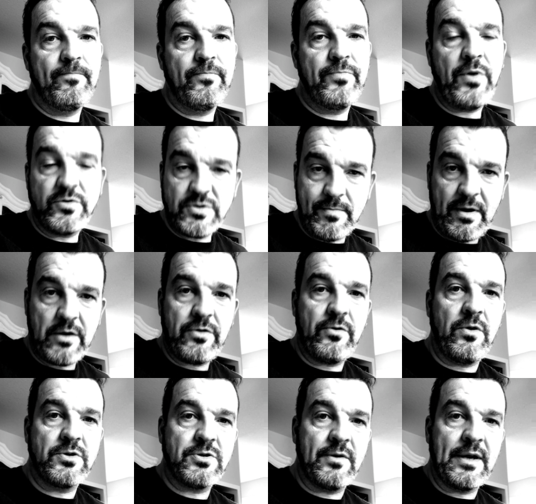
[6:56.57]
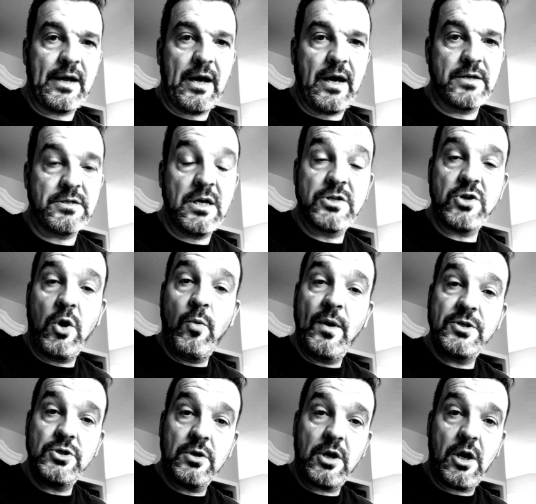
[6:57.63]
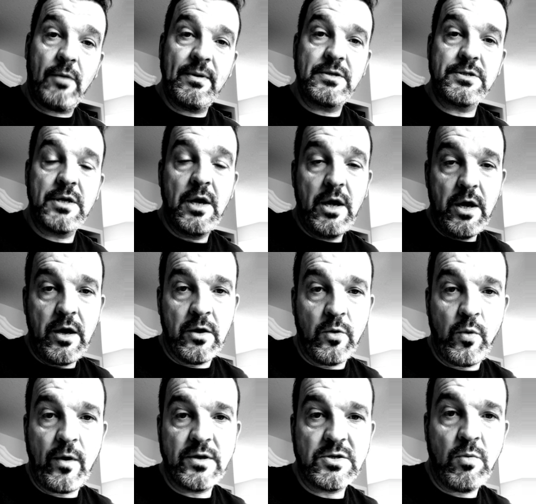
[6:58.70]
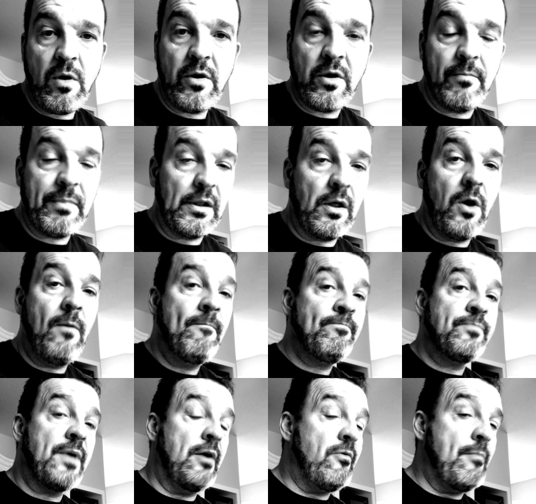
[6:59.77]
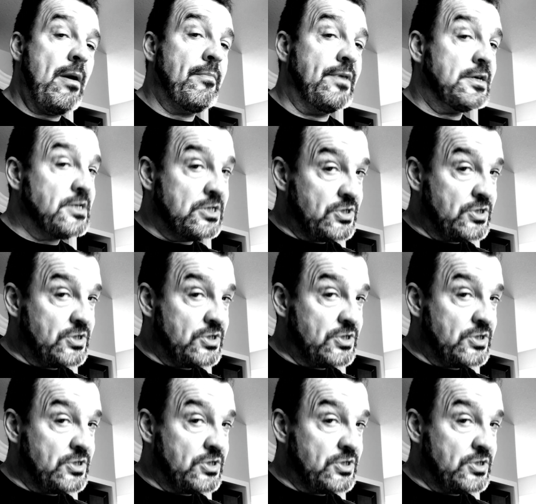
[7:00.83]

Those are my thoughts on it, guys. As always, your comments and queries are welcome below. And remember, this is